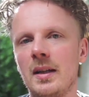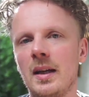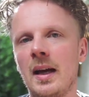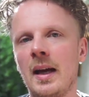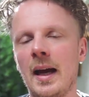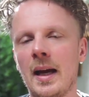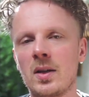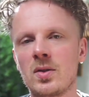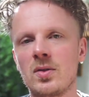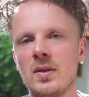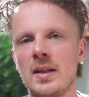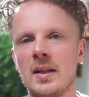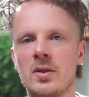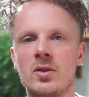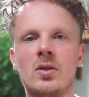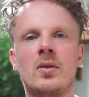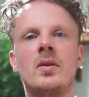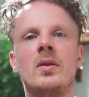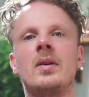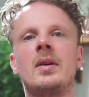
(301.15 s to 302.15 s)
actually is,
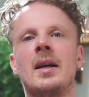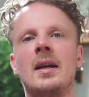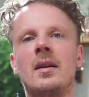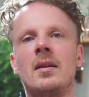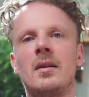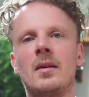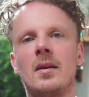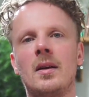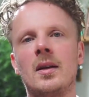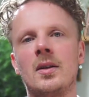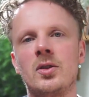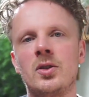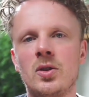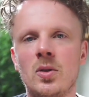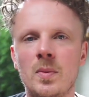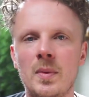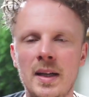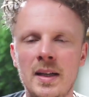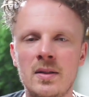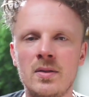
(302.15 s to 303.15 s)
so you can
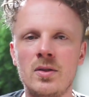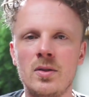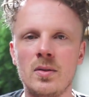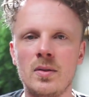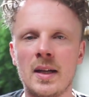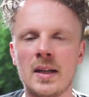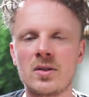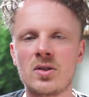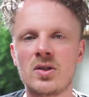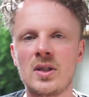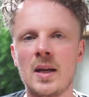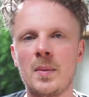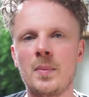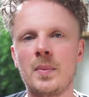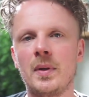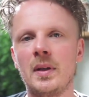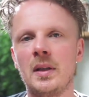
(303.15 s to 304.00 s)
zoom into that step